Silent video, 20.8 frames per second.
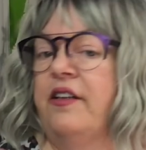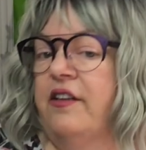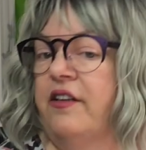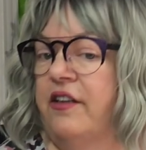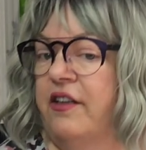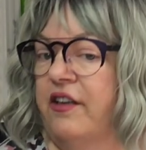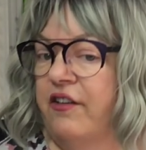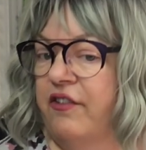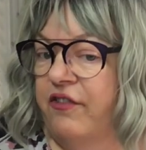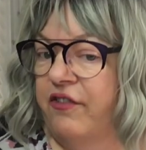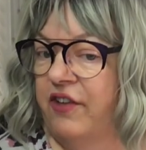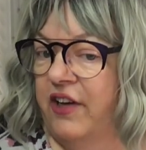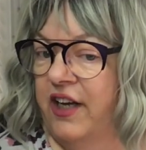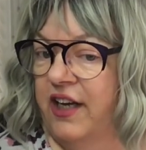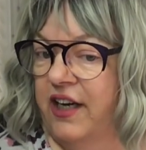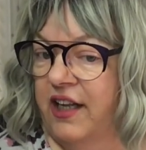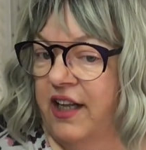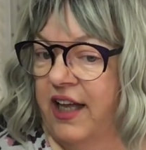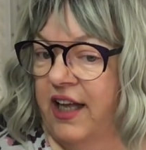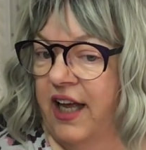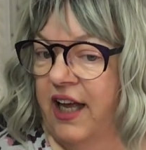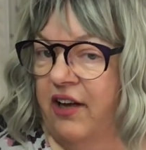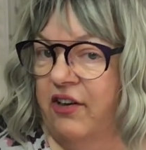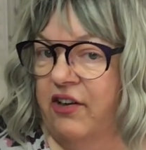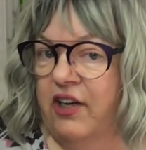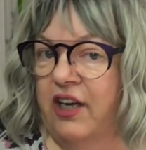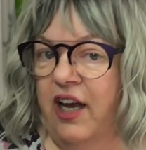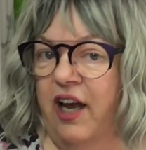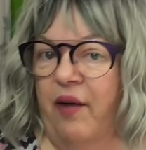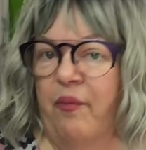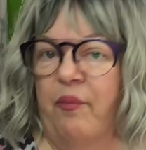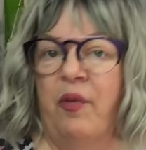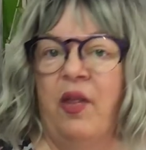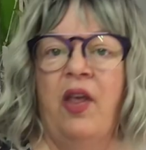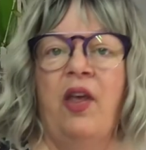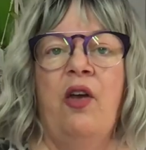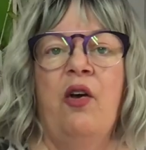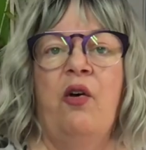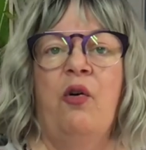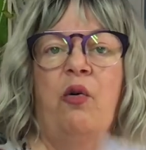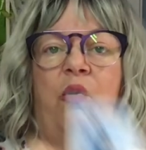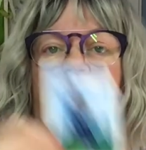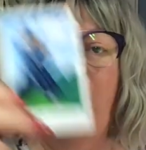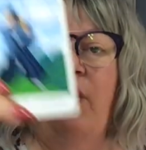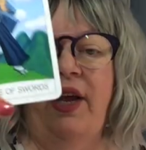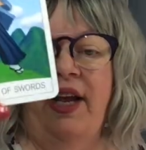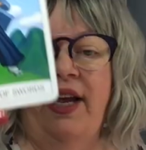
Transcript: the final outcome we